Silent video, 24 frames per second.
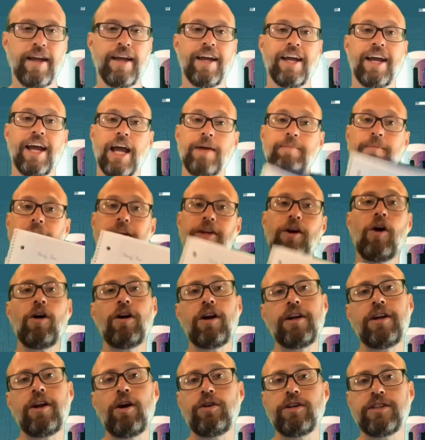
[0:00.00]
In my yard, I
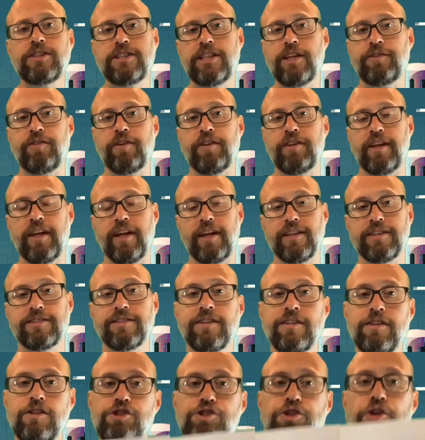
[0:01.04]
noticed different things.
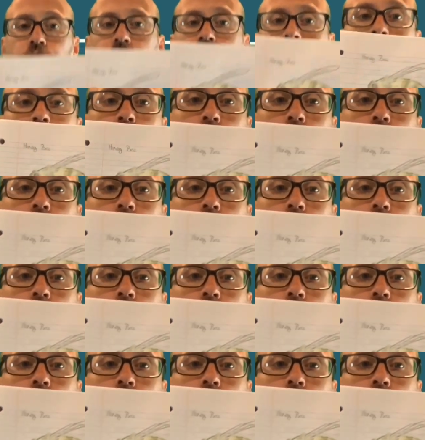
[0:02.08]
Sure, there were